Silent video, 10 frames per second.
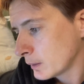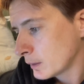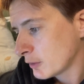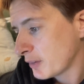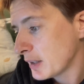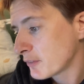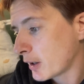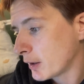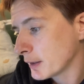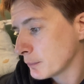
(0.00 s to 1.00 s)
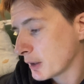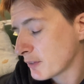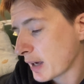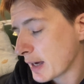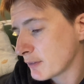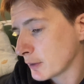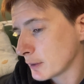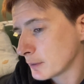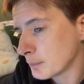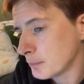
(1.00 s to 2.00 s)
Favorite item I've ever
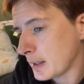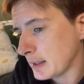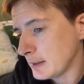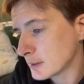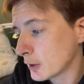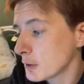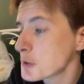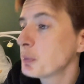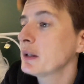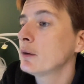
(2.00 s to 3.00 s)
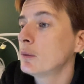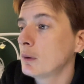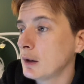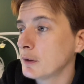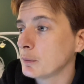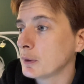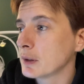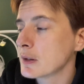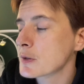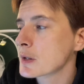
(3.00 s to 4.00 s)
made, cosplay or
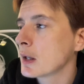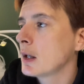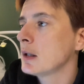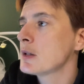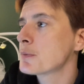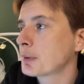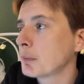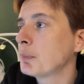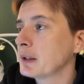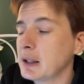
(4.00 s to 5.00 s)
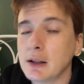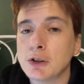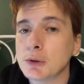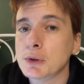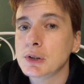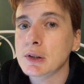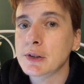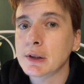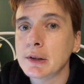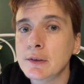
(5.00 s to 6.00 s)
otherwise, is probably King George
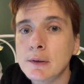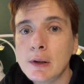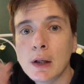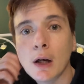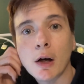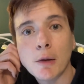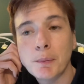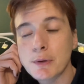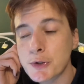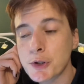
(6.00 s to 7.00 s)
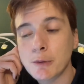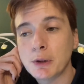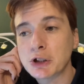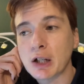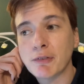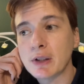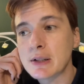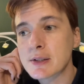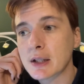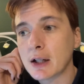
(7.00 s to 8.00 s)
III. I put so much effort
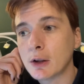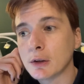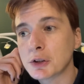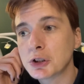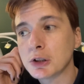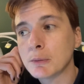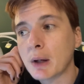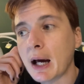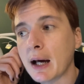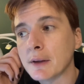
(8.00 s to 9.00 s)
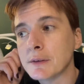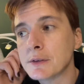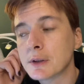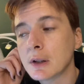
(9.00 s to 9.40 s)
into that costume, and